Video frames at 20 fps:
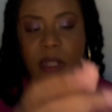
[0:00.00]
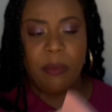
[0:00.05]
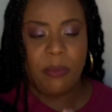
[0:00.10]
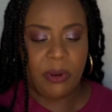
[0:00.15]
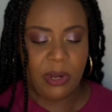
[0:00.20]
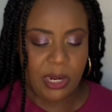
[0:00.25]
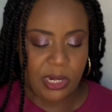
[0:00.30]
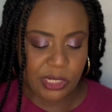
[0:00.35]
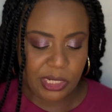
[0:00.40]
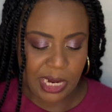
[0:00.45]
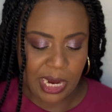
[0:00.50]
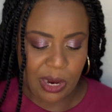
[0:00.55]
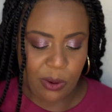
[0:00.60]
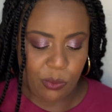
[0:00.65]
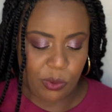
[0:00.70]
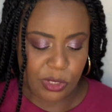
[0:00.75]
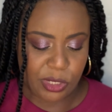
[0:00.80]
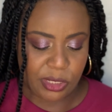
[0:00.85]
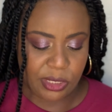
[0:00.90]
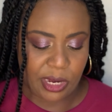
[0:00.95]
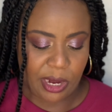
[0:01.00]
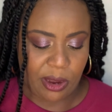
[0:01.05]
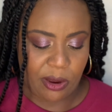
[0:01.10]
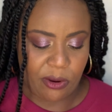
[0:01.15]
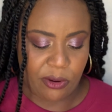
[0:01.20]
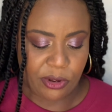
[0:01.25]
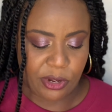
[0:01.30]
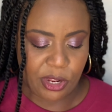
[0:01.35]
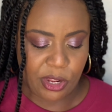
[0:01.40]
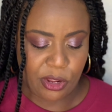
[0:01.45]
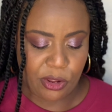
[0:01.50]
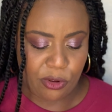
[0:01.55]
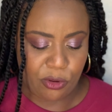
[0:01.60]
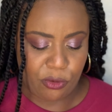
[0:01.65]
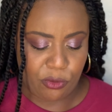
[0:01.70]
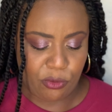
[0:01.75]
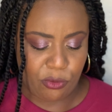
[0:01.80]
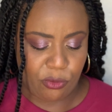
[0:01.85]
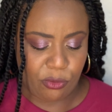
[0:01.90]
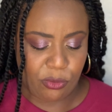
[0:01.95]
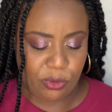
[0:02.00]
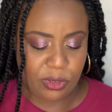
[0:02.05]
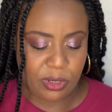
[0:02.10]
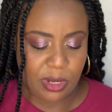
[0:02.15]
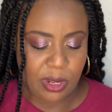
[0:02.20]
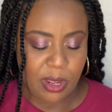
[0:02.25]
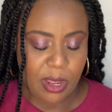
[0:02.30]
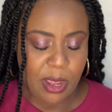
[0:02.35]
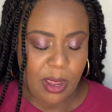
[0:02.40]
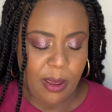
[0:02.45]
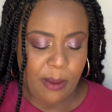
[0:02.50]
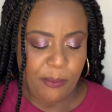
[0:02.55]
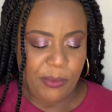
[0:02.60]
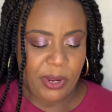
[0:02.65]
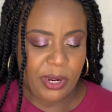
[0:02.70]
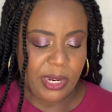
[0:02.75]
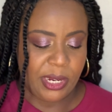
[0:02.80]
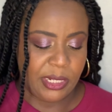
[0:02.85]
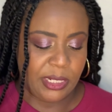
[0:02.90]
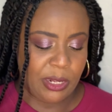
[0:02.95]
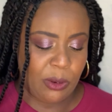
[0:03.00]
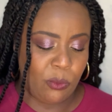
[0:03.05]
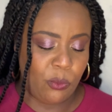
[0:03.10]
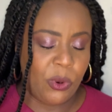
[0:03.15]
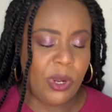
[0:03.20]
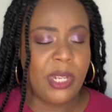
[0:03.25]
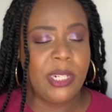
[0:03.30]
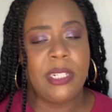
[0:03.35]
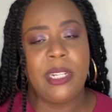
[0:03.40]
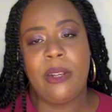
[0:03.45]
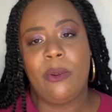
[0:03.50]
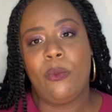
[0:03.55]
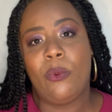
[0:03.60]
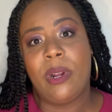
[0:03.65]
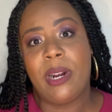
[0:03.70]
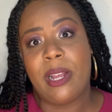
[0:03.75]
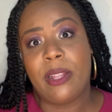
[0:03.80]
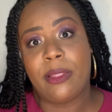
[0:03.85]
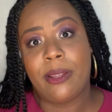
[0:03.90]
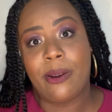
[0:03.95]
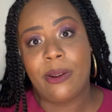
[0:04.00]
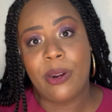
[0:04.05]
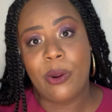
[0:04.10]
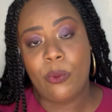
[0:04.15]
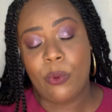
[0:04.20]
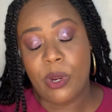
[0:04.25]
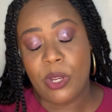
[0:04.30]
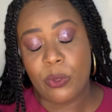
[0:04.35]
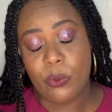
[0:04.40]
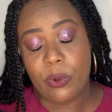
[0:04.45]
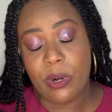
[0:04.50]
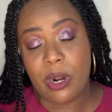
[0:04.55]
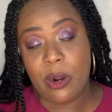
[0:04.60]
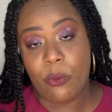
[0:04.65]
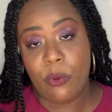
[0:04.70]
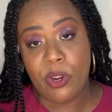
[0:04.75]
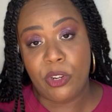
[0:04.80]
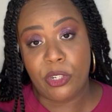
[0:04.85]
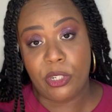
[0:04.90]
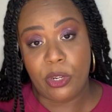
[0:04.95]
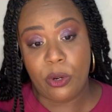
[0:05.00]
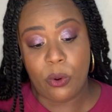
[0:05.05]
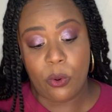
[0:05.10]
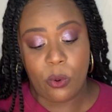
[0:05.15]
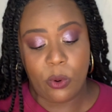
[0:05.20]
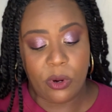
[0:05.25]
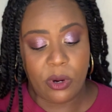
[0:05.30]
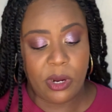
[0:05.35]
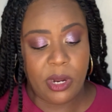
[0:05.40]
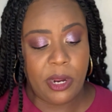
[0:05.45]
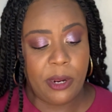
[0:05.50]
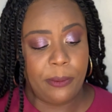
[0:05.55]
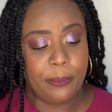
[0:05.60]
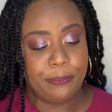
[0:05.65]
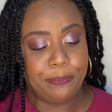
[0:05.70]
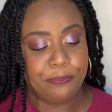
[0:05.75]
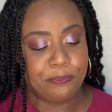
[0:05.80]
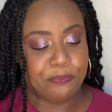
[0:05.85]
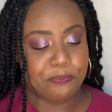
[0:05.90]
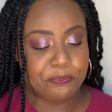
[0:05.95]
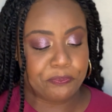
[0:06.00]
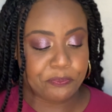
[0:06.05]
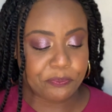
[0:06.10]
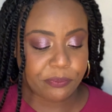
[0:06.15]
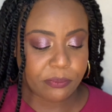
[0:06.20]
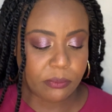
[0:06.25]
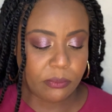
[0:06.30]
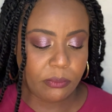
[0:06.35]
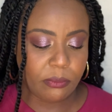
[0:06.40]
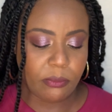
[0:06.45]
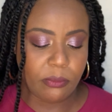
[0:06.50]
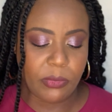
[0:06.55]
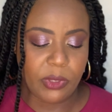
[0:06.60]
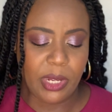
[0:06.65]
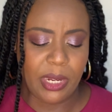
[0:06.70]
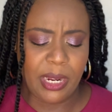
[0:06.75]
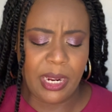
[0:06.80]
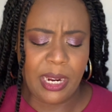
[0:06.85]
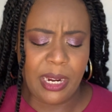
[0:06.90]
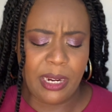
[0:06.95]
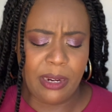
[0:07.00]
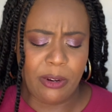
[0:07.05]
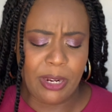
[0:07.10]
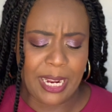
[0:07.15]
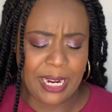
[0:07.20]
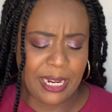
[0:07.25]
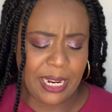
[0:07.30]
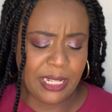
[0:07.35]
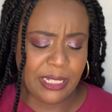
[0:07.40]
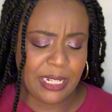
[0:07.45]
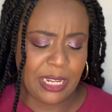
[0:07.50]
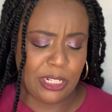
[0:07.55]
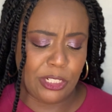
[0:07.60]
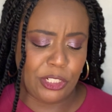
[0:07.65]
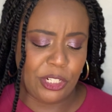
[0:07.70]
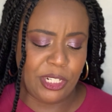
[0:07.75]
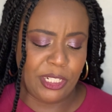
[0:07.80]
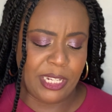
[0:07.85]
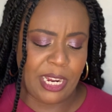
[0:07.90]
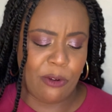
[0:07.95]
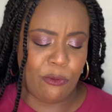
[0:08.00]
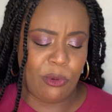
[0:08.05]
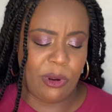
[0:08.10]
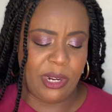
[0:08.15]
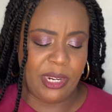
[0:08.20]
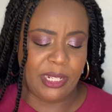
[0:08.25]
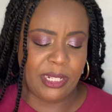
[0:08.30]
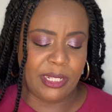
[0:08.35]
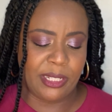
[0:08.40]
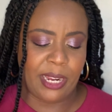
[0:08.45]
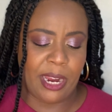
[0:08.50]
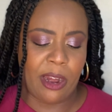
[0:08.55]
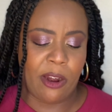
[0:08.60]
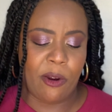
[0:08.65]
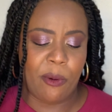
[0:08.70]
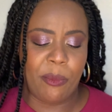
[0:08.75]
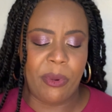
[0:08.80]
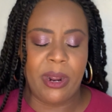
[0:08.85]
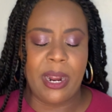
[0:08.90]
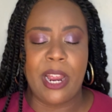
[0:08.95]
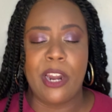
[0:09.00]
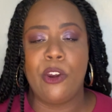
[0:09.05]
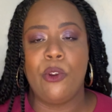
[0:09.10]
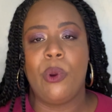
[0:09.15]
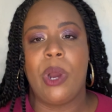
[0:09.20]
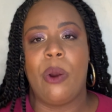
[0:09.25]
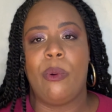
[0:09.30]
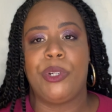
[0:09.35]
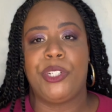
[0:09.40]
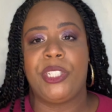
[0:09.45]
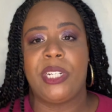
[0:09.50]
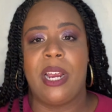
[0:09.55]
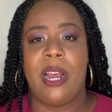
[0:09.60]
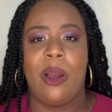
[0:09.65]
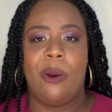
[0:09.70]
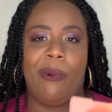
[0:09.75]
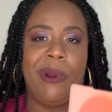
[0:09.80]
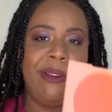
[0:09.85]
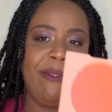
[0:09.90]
blush I was scared to use because it wasn't what I thought it was when I originally ordered it. And I guess I should say really scared, but I knew I would shy away